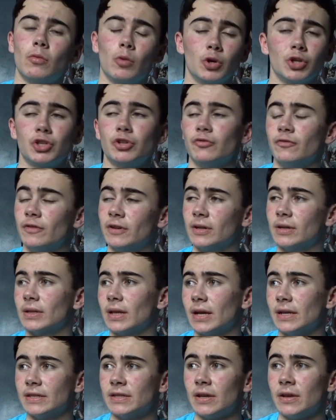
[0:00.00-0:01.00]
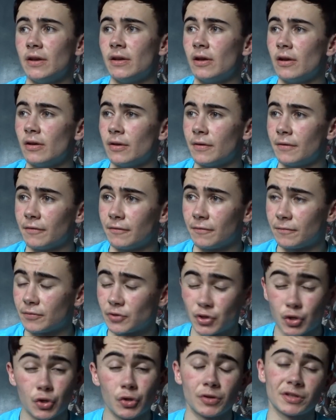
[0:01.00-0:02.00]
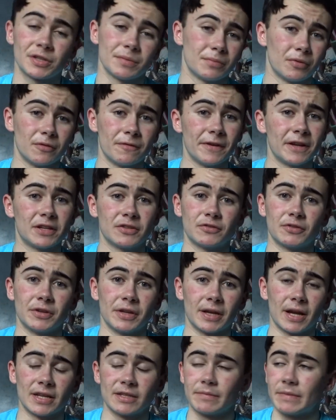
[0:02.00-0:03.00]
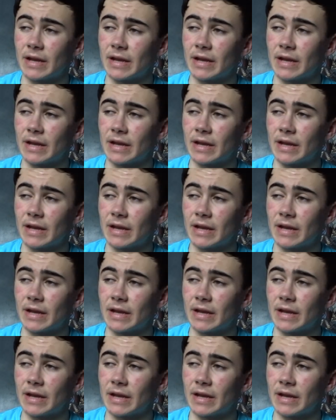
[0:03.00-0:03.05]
Once you realise 2 simple things, really, guys.